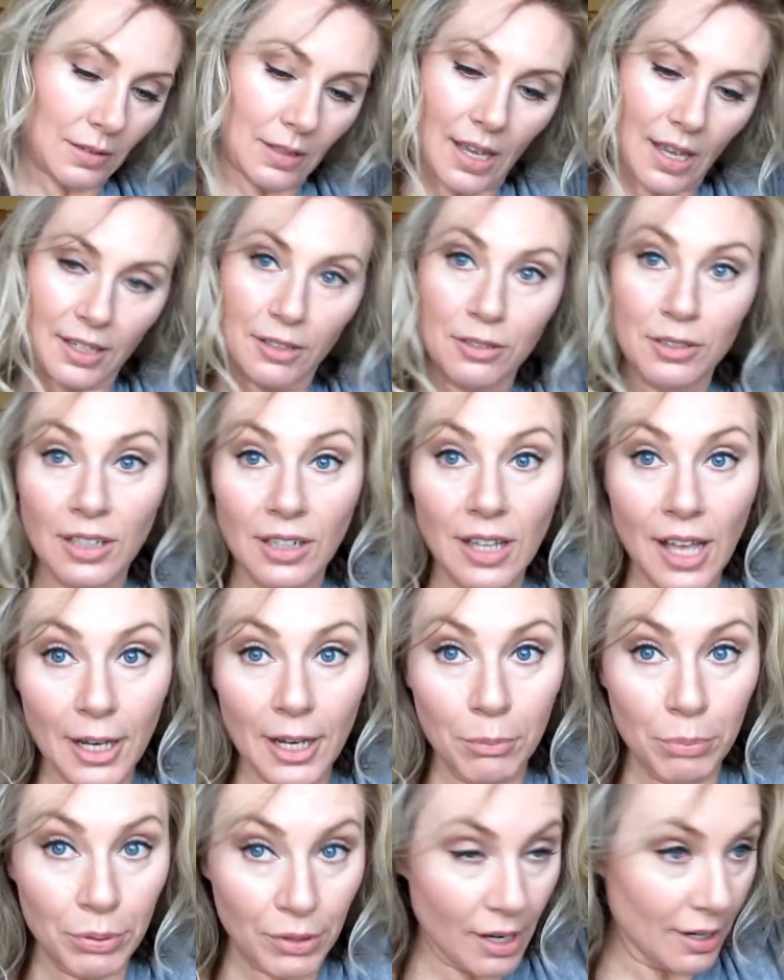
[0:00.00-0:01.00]
I use a lot
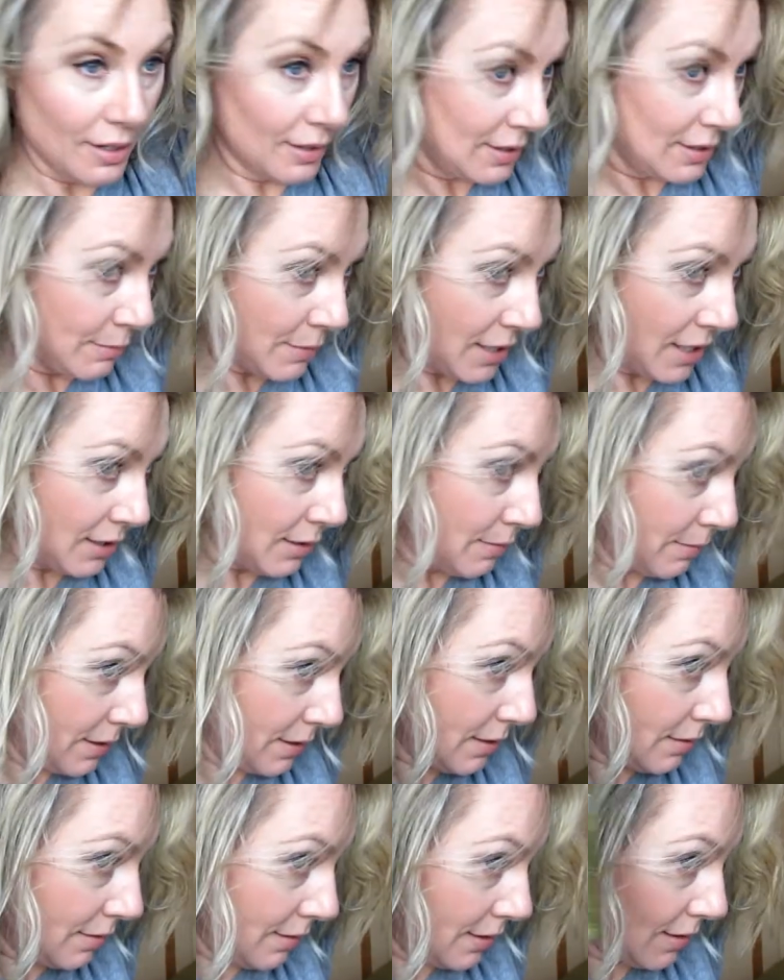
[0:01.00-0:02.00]
of products. My
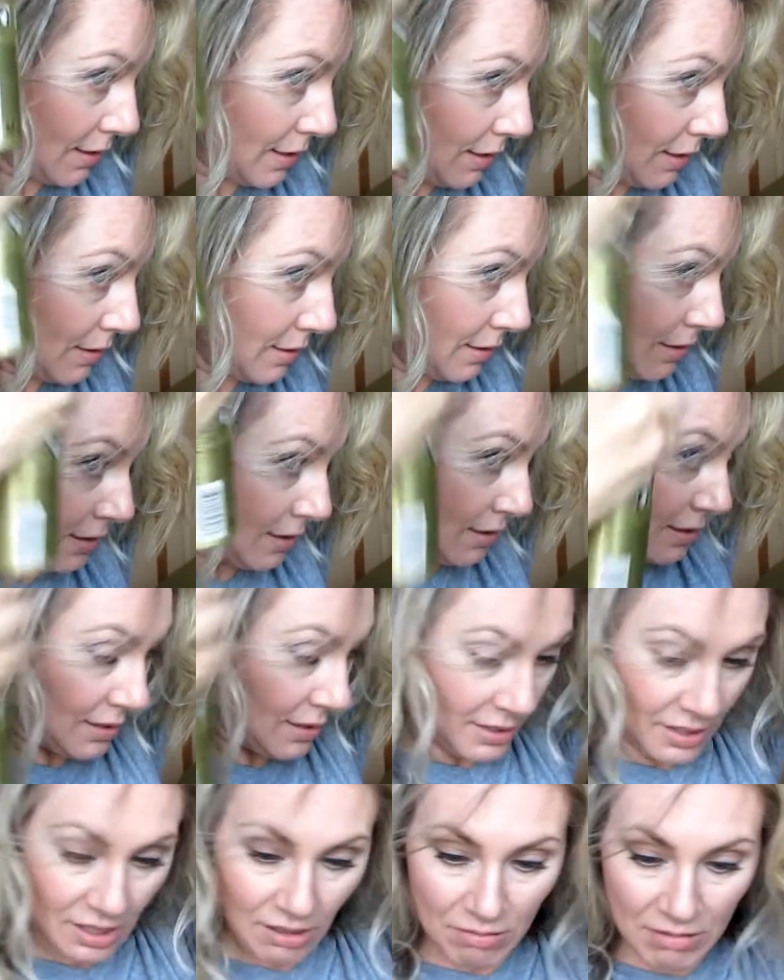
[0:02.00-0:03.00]
husband's always like,
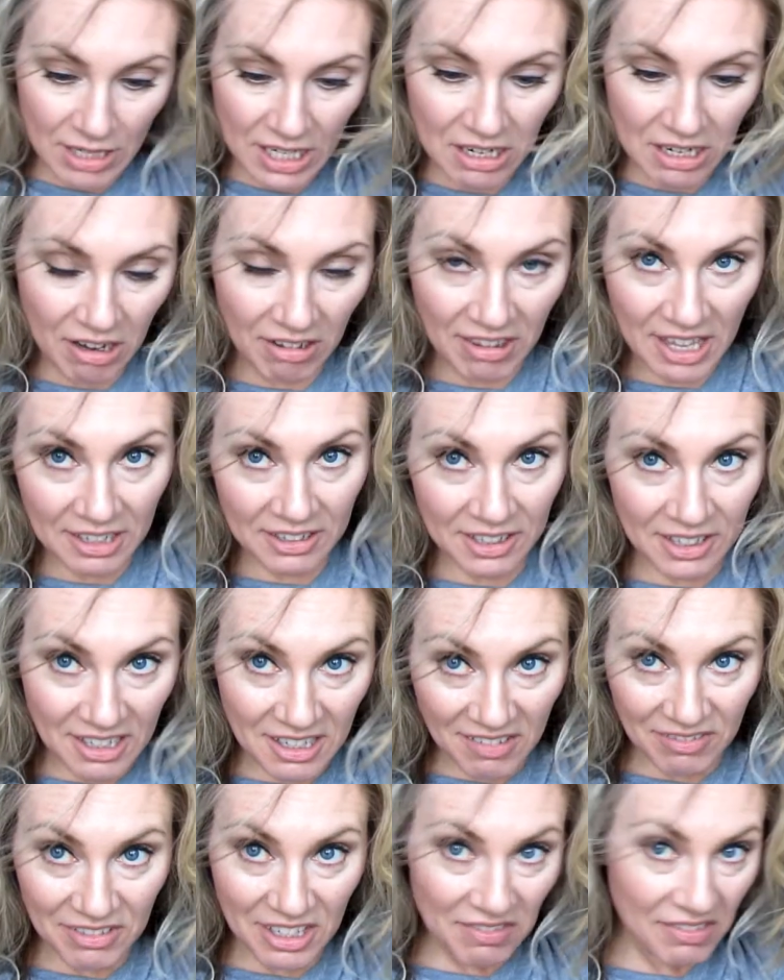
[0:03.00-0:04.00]
do you need all that
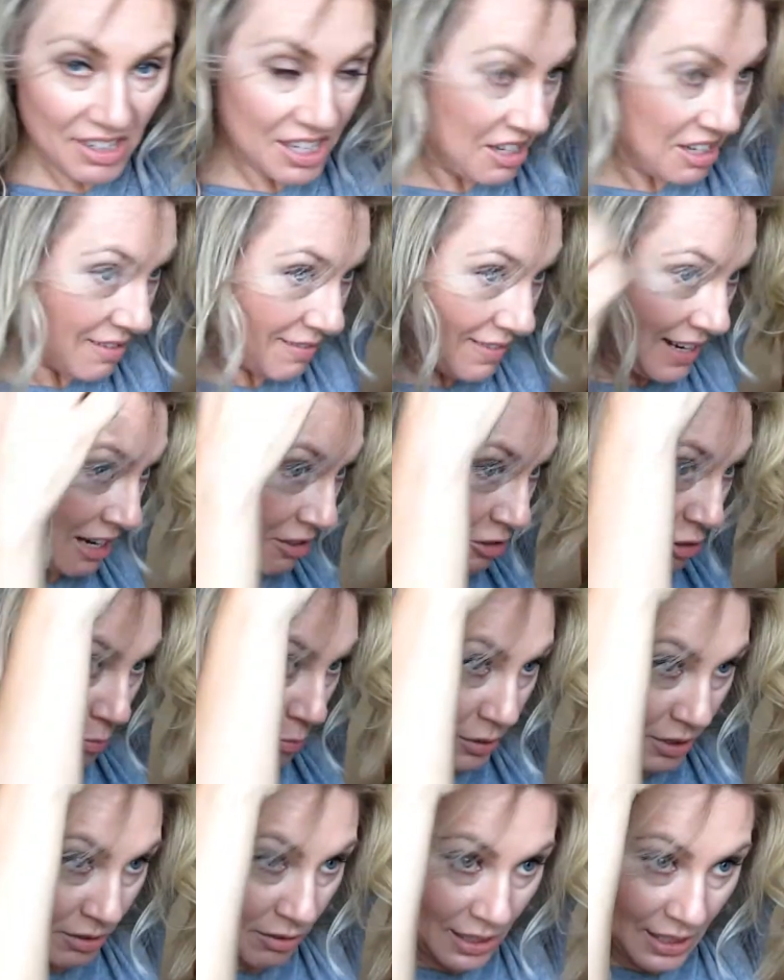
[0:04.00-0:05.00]
stuff? You ever hear of natural
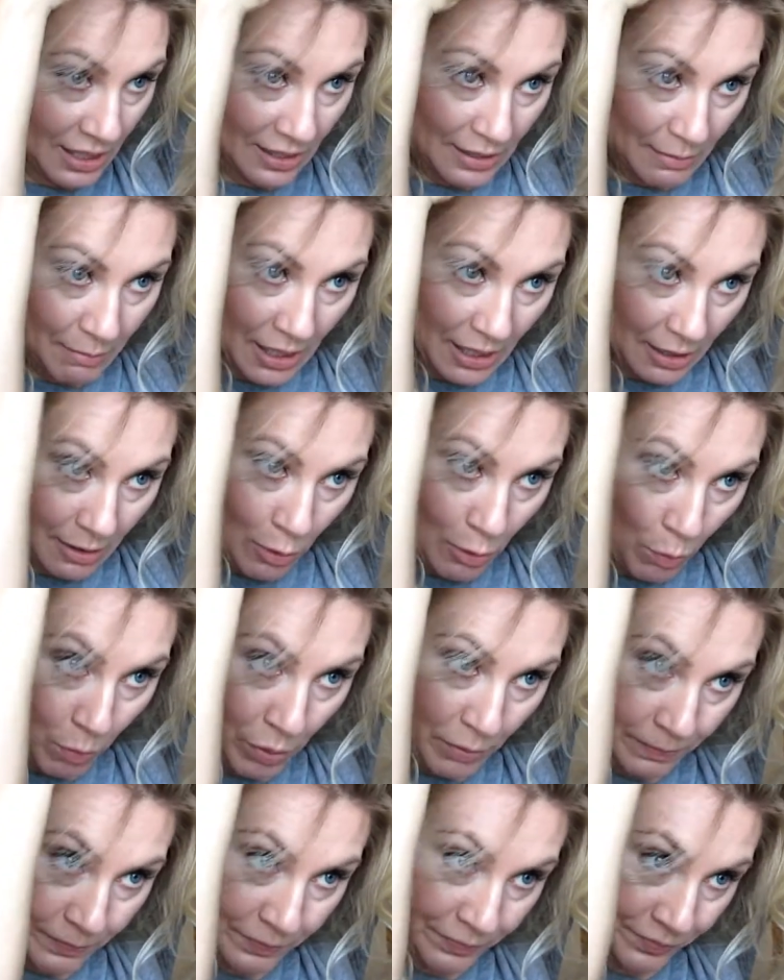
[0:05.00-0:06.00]
beauty? And I'm like, nope.
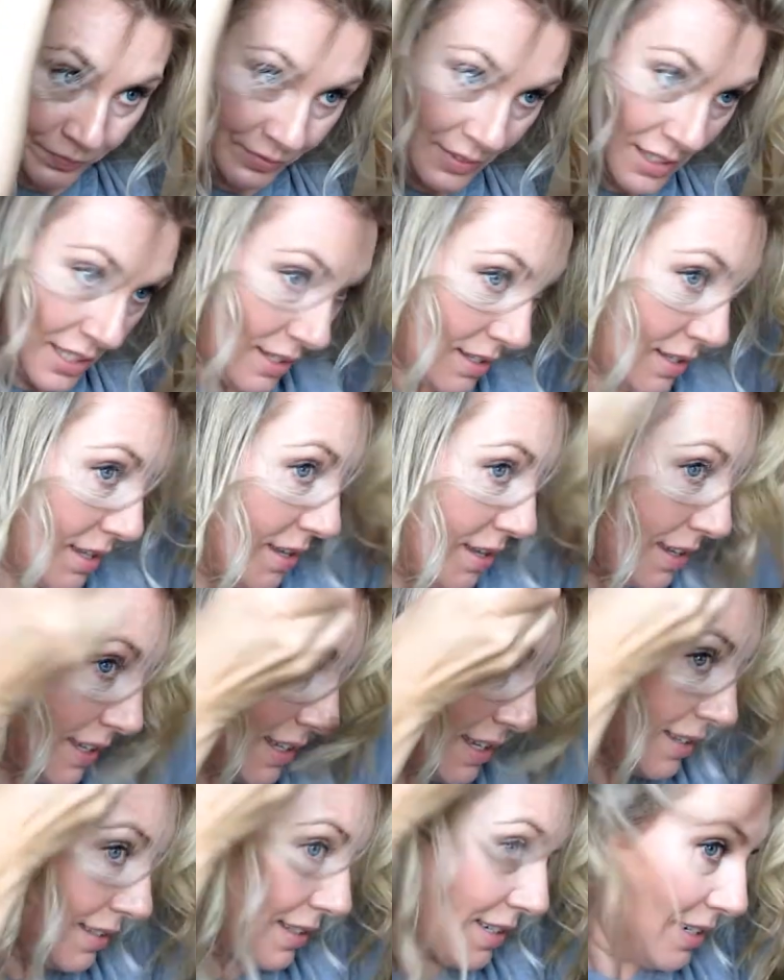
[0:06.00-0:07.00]

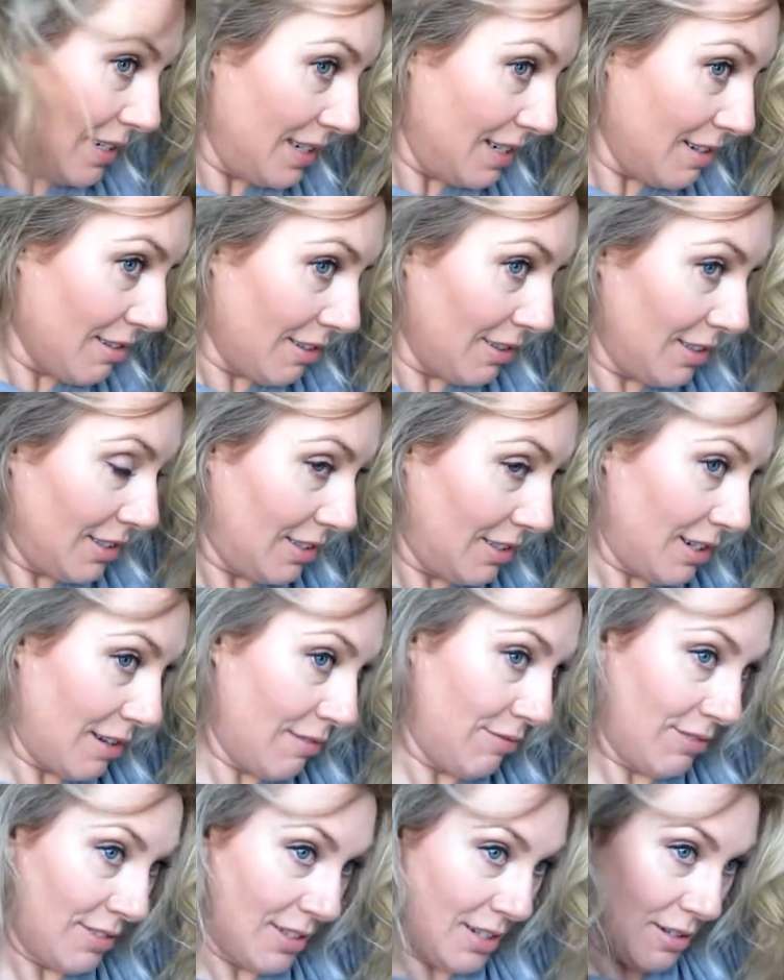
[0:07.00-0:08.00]
Yes, I need all this
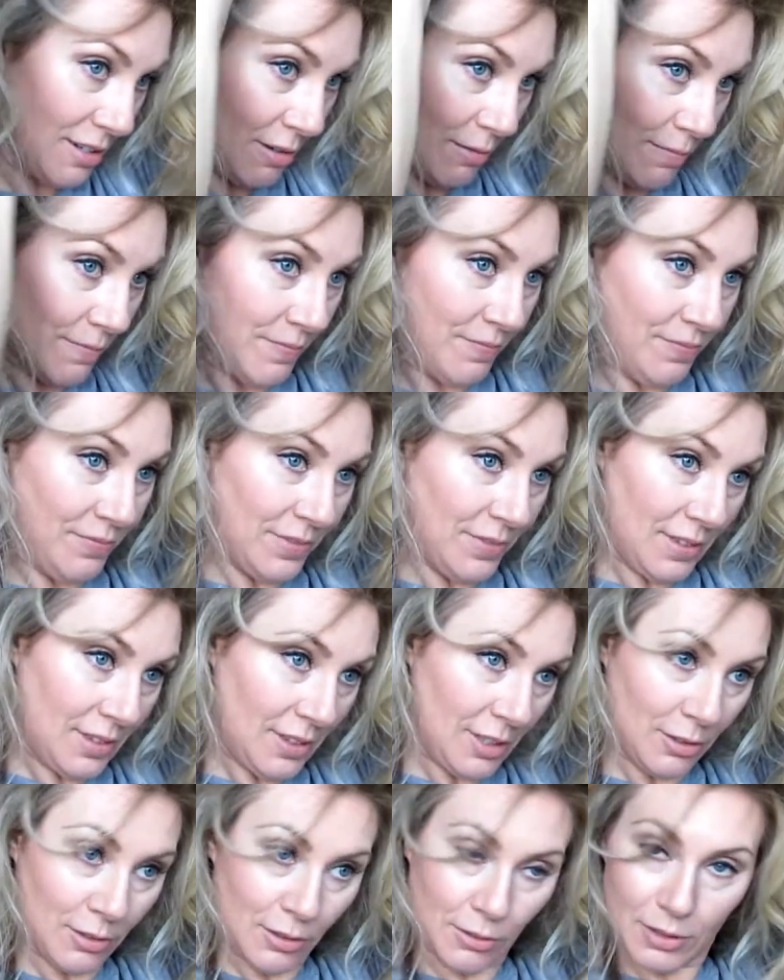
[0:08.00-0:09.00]
stuff. And no,
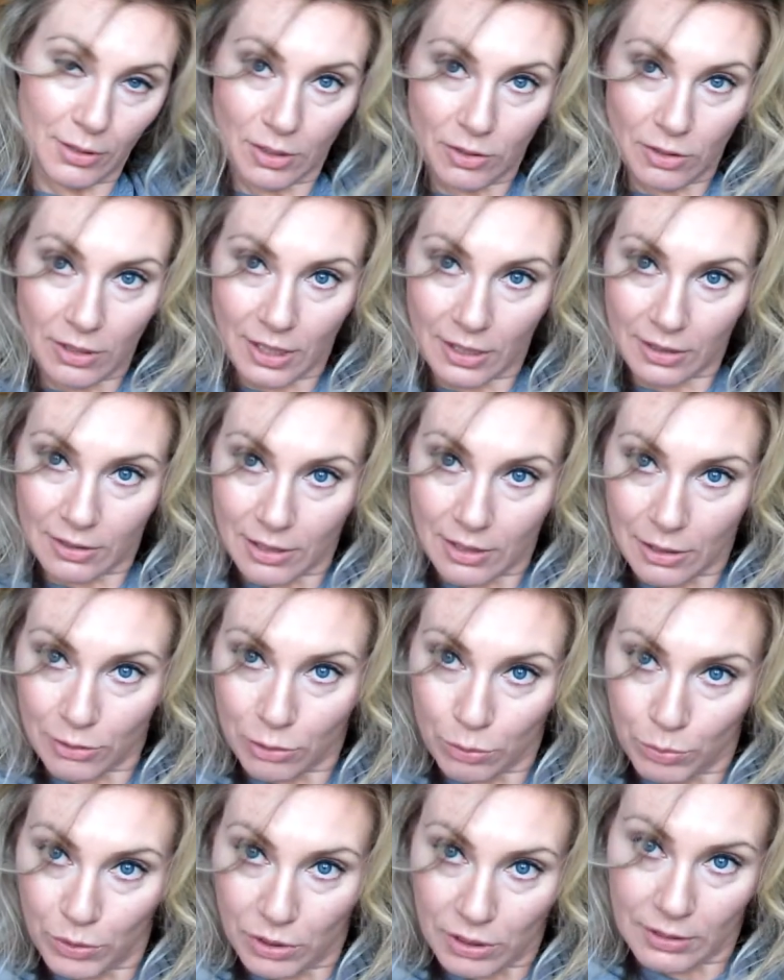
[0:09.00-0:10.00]
there's no such thing as
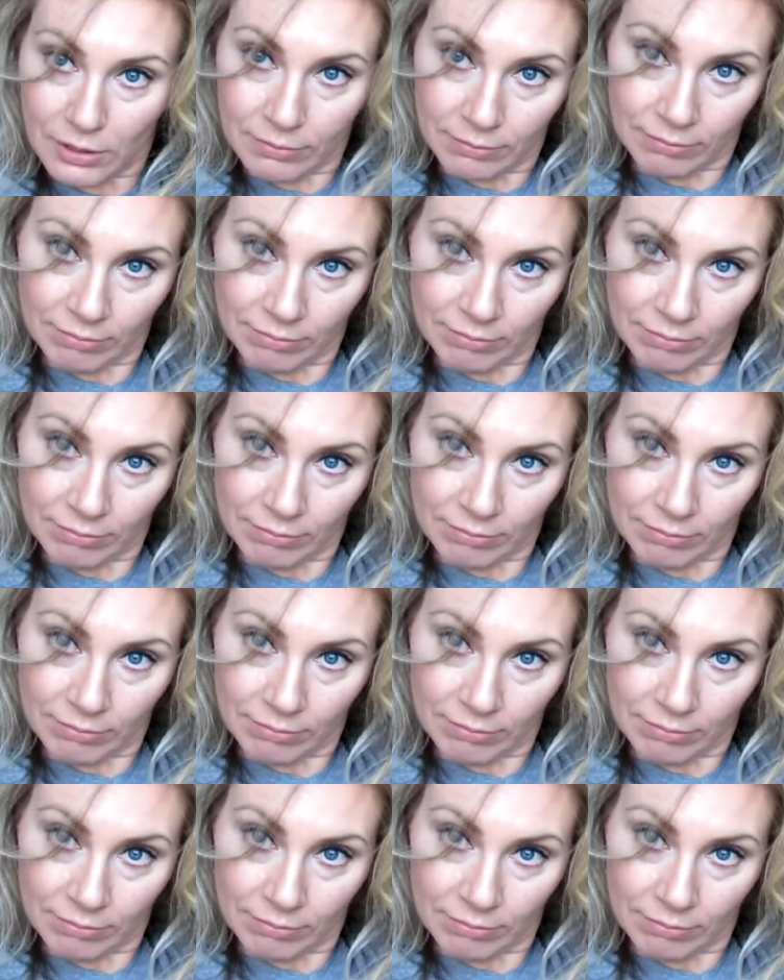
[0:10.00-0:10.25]
natural beauty.